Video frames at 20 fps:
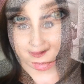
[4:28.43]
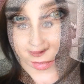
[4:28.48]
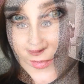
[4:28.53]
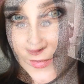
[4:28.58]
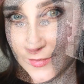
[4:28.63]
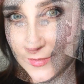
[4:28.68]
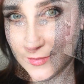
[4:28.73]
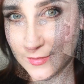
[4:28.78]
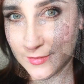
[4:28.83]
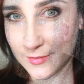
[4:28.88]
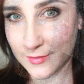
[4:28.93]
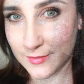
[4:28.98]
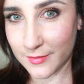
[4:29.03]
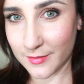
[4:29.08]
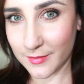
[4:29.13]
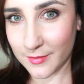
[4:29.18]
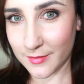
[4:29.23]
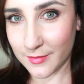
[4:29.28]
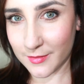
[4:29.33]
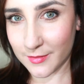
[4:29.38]

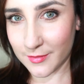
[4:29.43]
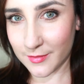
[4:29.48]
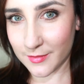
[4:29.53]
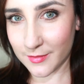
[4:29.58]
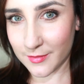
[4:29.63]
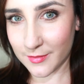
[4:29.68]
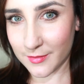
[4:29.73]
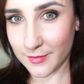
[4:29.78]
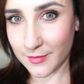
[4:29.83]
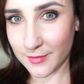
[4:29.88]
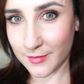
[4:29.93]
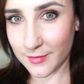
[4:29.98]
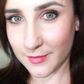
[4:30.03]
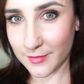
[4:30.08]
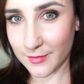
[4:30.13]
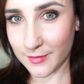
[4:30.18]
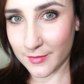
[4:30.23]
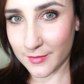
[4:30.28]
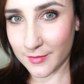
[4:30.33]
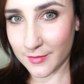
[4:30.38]

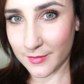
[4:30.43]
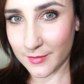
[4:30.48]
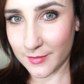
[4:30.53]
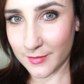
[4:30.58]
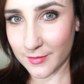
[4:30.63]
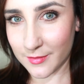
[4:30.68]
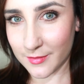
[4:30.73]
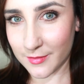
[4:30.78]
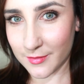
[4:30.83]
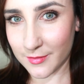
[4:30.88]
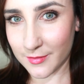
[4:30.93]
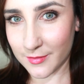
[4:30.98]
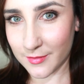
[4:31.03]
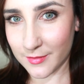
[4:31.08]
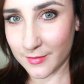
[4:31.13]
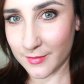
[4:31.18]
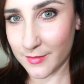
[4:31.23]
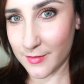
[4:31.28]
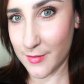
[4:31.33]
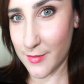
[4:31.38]

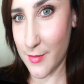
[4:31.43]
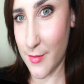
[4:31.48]
[no speech]